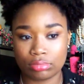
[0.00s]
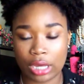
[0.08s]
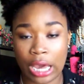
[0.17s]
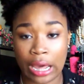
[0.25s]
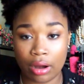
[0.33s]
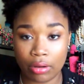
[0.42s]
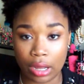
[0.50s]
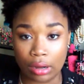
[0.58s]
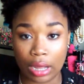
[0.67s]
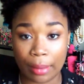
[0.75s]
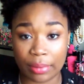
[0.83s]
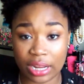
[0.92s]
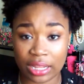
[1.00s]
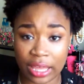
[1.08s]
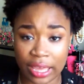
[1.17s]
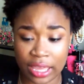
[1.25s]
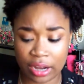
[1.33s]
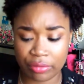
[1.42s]
I don't know. I mean, I
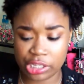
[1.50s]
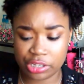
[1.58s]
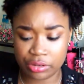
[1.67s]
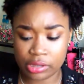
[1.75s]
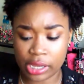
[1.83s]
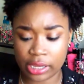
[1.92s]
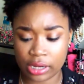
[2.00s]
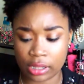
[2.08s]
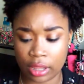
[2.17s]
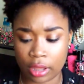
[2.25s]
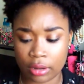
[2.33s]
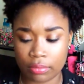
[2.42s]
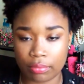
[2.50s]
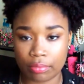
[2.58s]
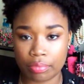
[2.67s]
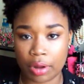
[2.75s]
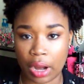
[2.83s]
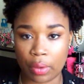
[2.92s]
like it. I really do like it a lot,
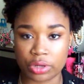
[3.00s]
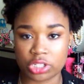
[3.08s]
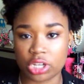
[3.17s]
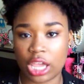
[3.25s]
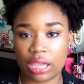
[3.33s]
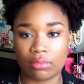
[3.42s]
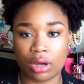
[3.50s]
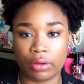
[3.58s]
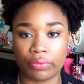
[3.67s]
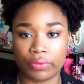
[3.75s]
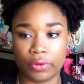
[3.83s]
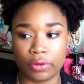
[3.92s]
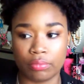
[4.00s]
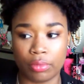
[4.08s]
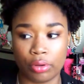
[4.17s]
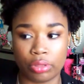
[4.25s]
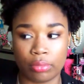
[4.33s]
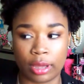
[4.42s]
but I wish it came off on
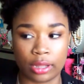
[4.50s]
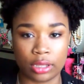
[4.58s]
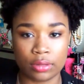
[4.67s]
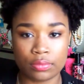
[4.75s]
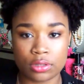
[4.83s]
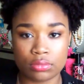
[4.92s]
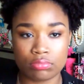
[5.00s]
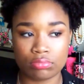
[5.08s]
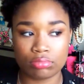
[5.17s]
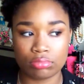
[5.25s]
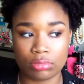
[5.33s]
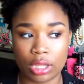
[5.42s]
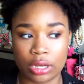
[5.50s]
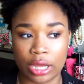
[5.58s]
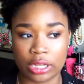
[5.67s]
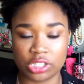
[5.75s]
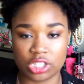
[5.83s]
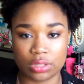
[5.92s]
both of my lips and
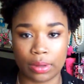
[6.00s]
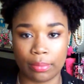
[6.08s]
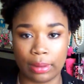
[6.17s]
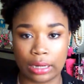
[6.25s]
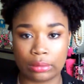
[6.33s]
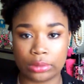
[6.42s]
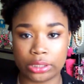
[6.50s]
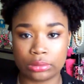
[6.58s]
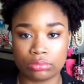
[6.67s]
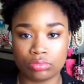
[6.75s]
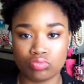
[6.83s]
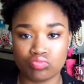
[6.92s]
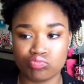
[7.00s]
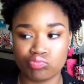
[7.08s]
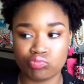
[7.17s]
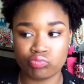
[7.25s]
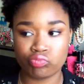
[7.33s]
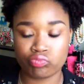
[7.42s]
not just my bottom lip.
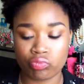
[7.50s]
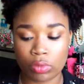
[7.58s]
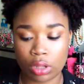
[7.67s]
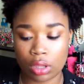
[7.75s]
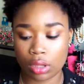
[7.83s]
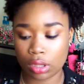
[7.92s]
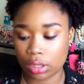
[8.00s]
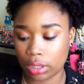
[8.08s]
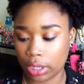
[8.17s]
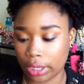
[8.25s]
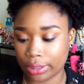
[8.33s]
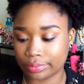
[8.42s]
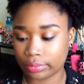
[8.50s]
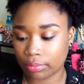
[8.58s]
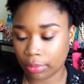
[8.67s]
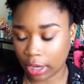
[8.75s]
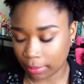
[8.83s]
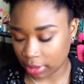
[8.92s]
Yeah.
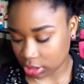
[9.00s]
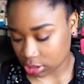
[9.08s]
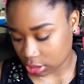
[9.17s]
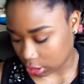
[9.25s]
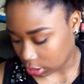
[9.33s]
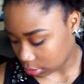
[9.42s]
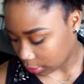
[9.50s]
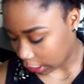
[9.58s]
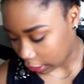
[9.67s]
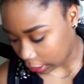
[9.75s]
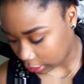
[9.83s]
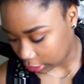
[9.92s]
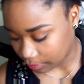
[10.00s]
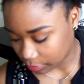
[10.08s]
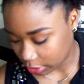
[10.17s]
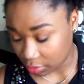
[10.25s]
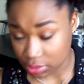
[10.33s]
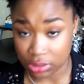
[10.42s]
But, I mean, it's good. I like it.
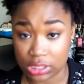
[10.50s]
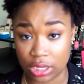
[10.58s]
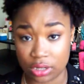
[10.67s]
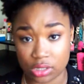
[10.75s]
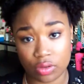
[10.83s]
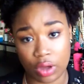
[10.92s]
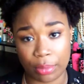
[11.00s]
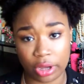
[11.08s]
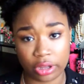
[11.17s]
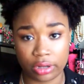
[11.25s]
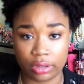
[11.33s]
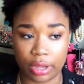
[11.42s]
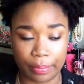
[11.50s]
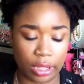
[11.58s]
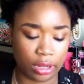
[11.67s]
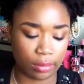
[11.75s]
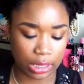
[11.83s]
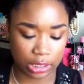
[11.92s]
And it was on sale, so I'm not going to
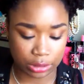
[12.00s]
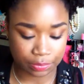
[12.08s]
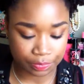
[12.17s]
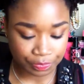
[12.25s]
complain about it.